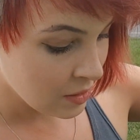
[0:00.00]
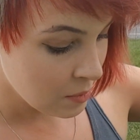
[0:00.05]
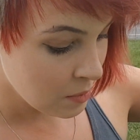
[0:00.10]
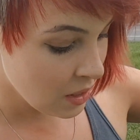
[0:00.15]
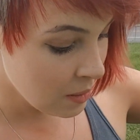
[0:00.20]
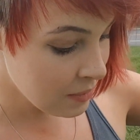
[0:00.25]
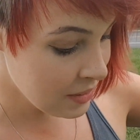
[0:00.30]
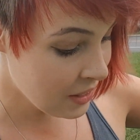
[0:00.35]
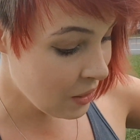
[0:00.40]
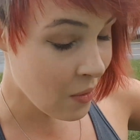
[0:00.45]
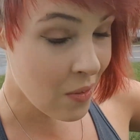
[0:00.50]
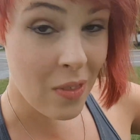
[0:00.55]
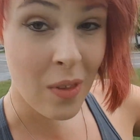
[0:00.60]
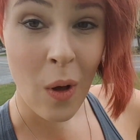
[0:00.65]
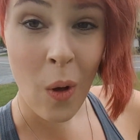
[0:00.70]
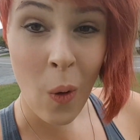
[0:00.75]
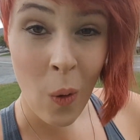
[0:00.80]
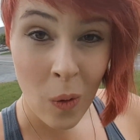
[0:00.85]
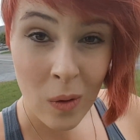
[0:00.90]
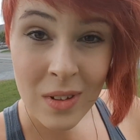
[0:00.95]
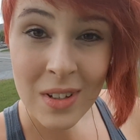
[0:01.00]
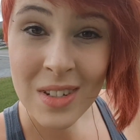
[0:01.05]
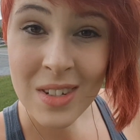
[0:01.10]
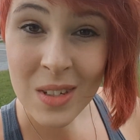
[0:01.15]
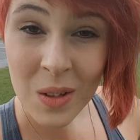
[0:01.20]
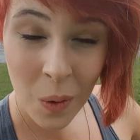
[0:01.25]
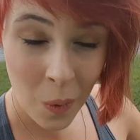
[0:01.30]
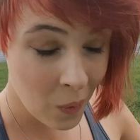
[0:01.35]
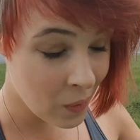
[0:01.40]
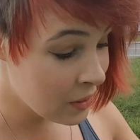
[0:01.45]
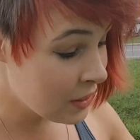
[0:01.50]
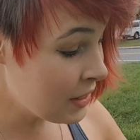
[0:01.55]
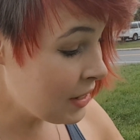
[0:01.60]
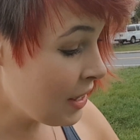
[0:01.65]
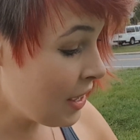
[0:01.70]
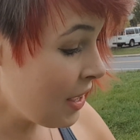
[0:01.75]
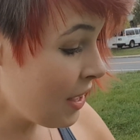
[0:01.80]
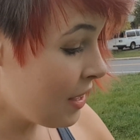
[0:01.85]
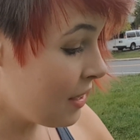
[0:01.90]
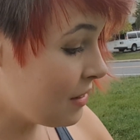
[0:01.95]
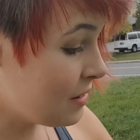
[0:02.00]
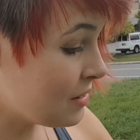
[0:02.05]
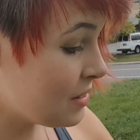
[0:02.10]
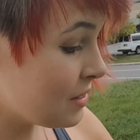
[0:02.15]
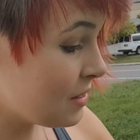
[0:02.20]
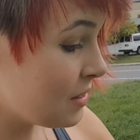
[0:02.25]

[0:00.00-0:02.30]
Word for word: Probably the oldest coin yet.